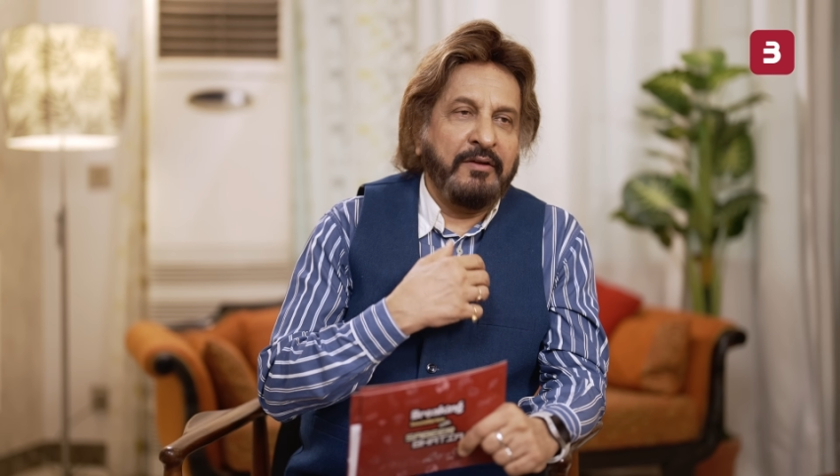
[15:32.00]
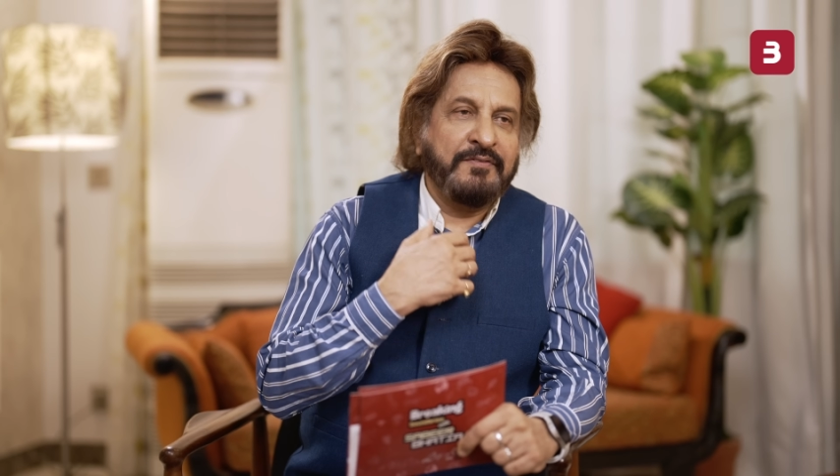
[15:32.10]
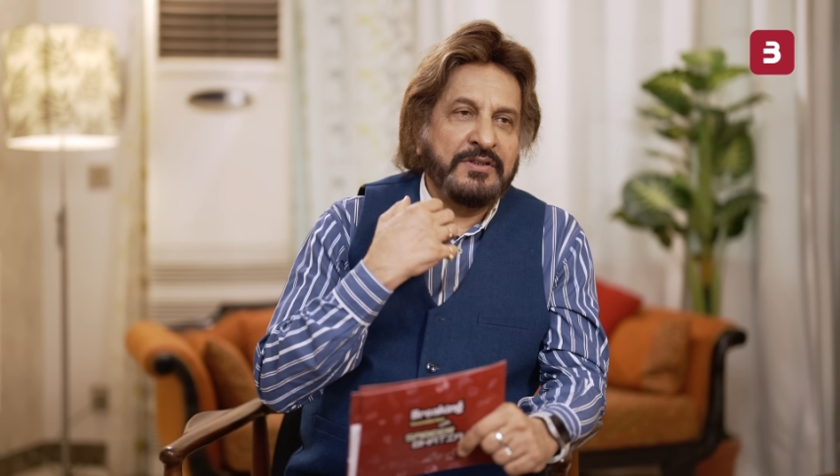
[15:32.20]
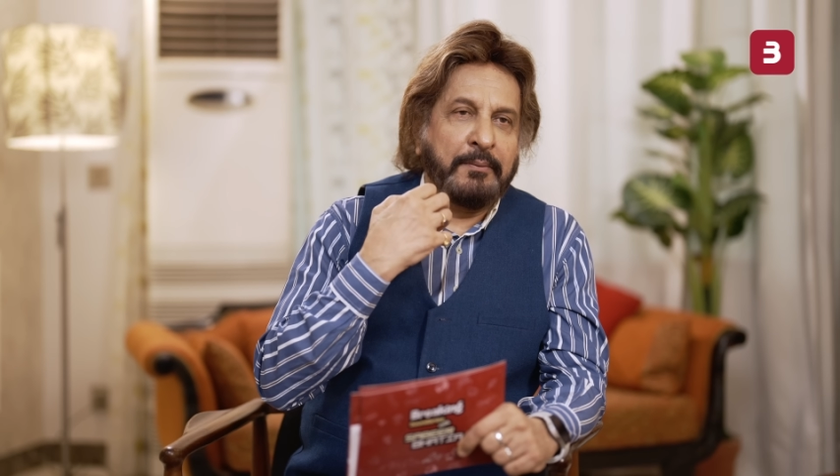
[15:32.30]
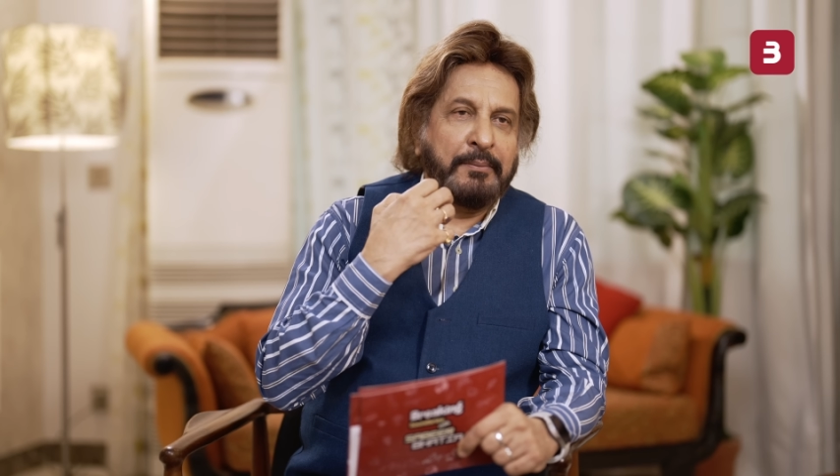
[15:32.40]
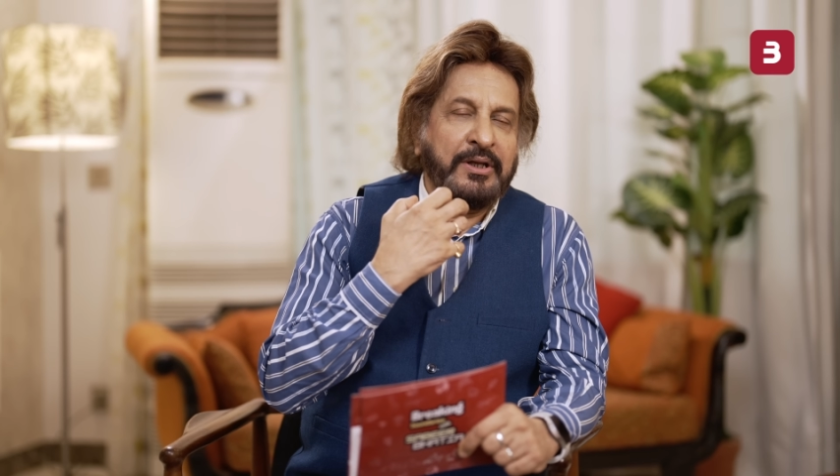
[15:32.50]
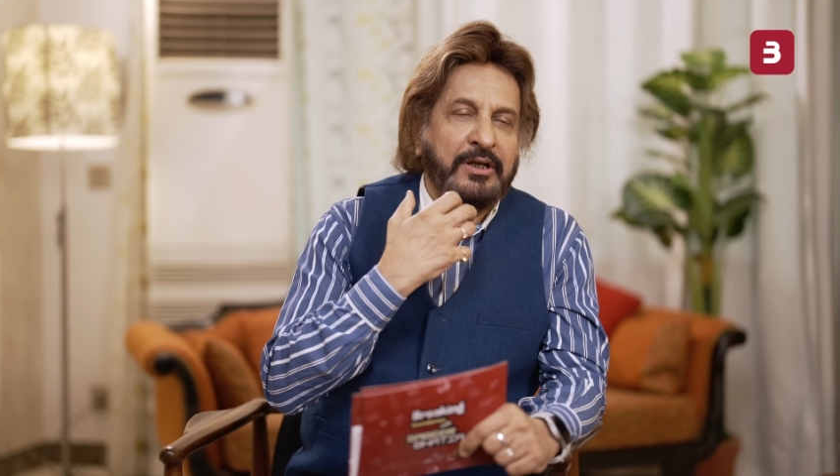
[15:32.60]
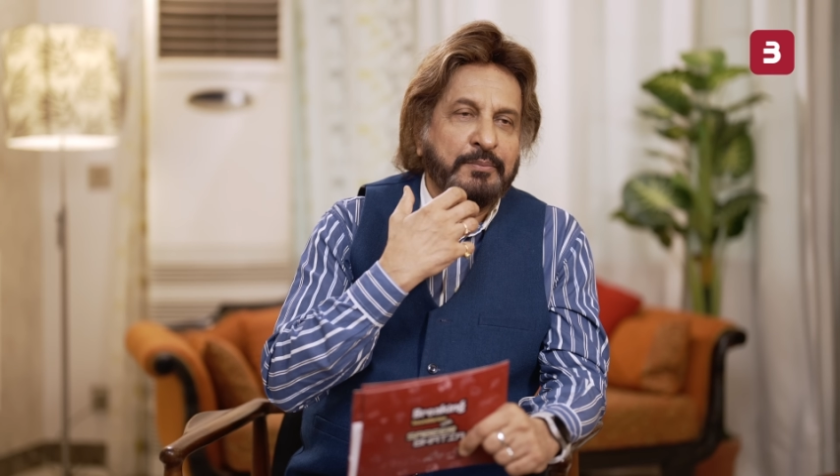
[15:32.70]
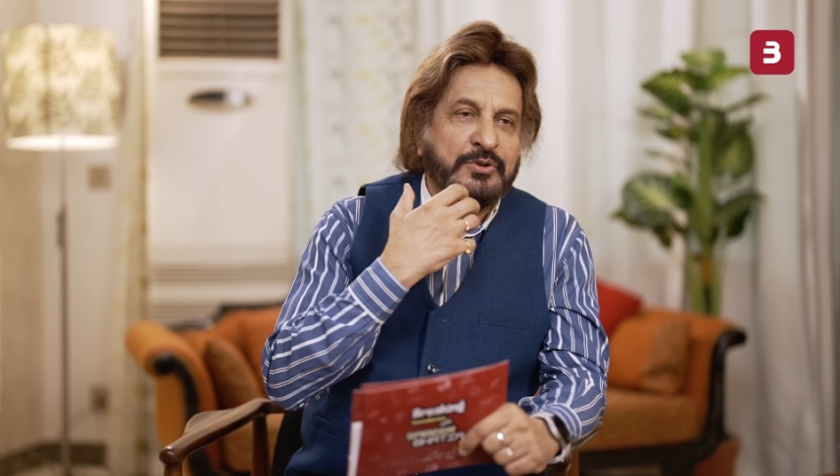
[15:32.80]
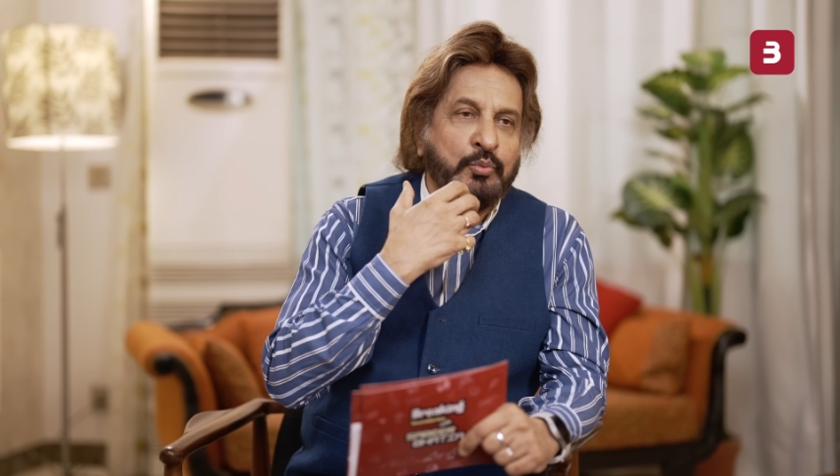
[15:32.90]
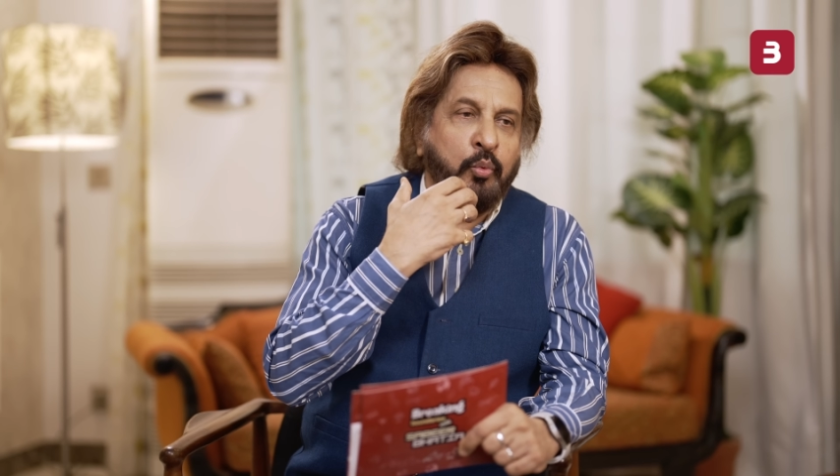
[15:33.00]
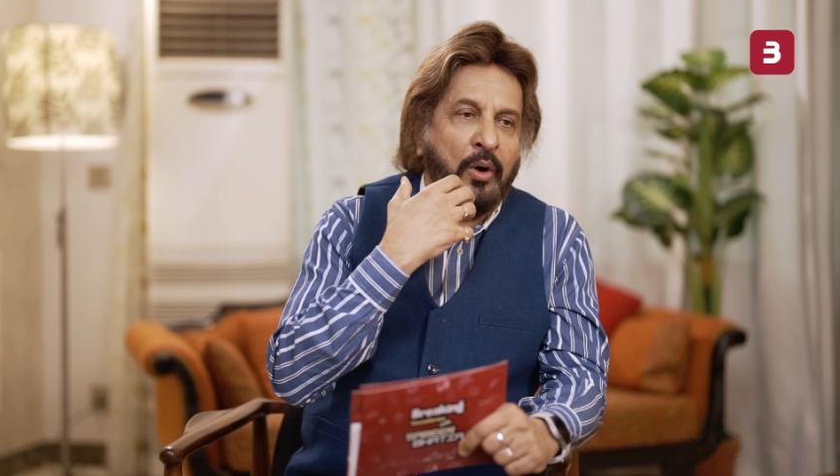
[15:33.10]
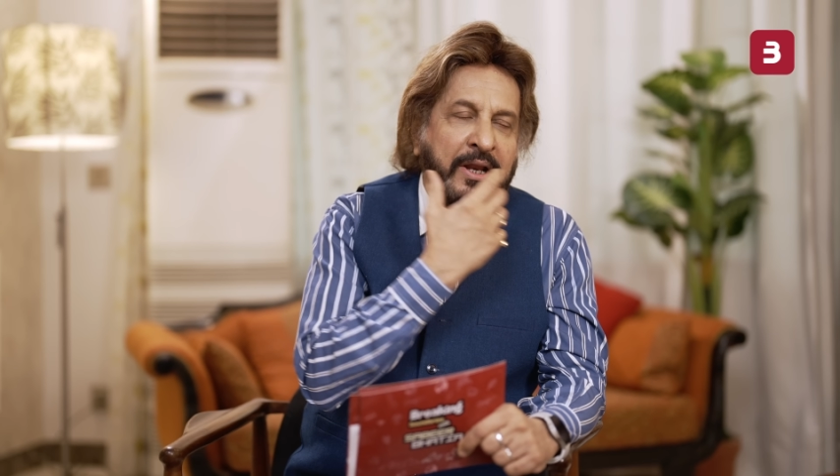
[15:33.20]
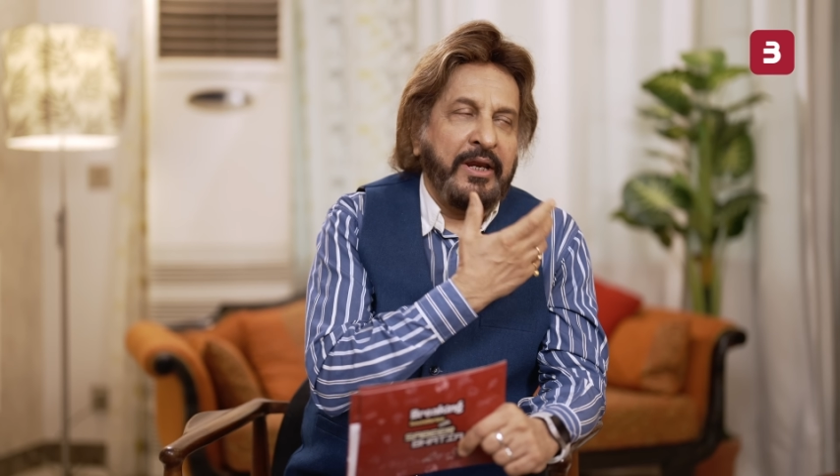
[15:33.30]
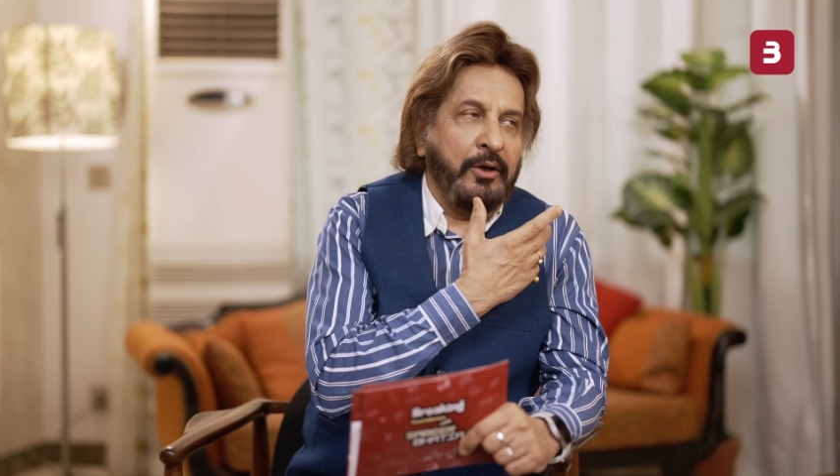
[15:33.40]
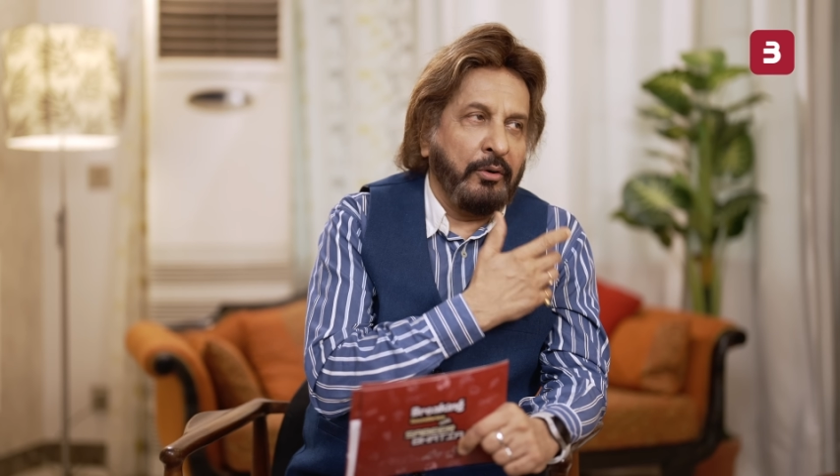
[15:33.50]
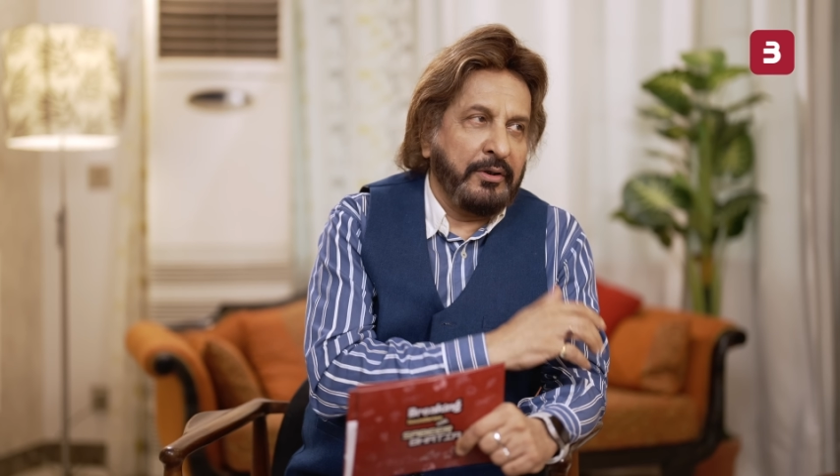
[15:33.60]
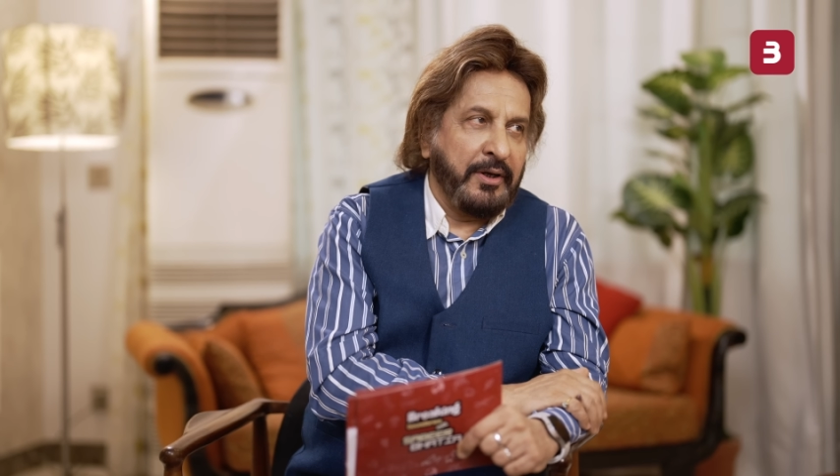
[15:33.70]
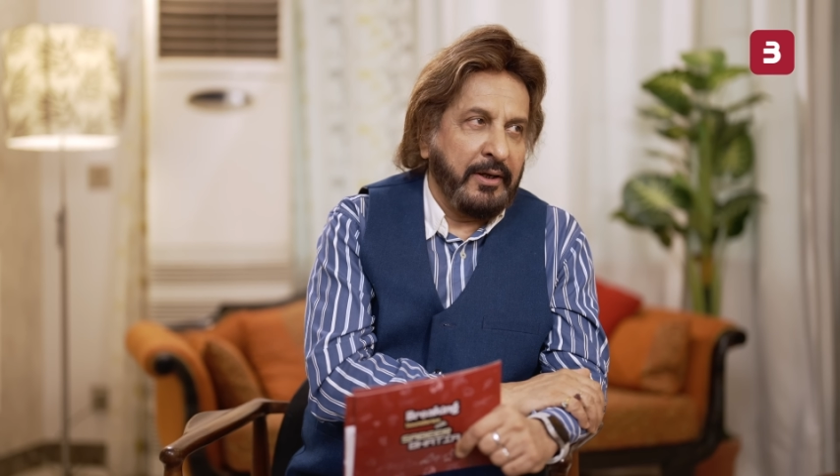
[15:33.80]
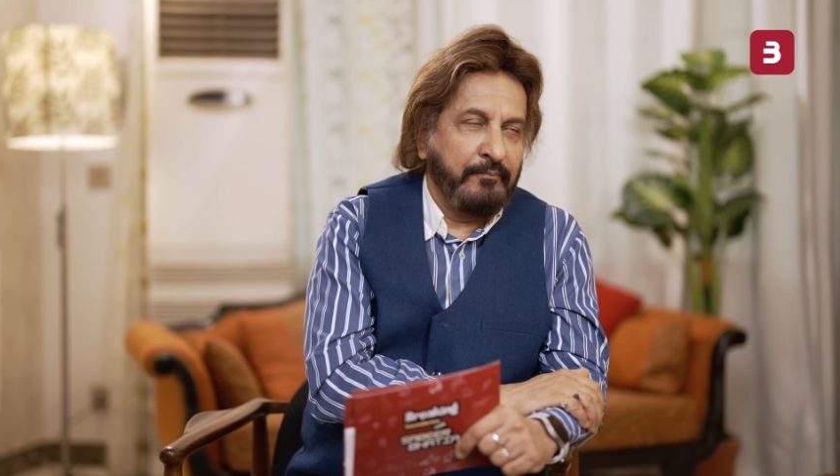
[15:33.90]
if somebody keeps worrying all
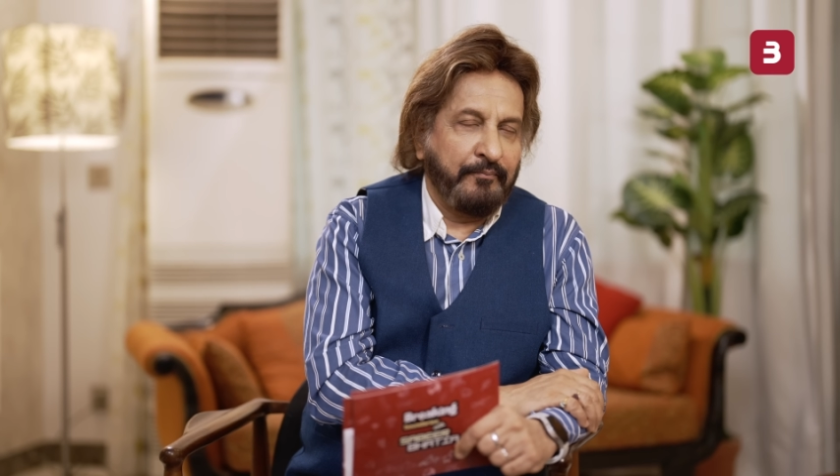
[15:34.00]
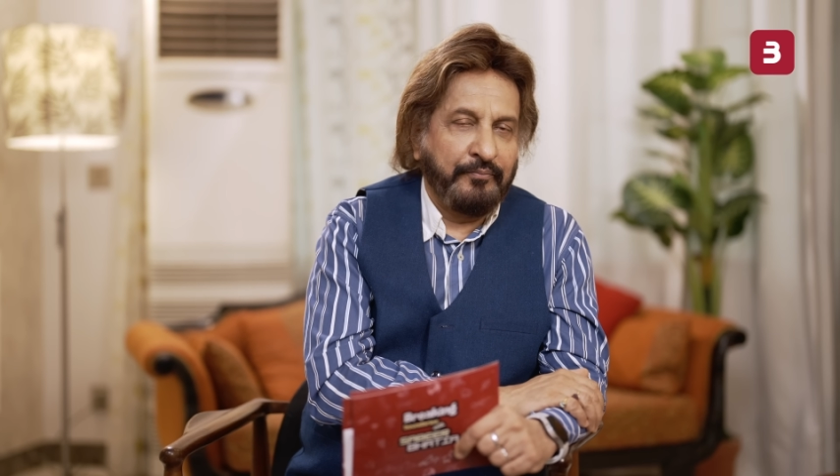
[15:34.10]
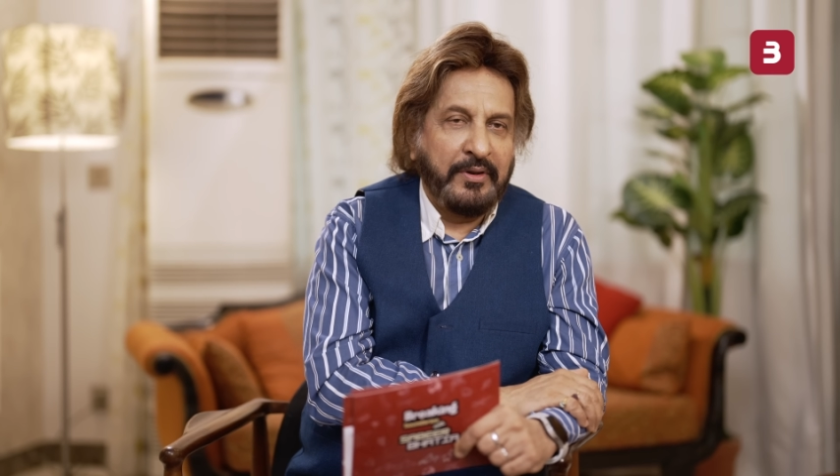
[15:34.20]
the time,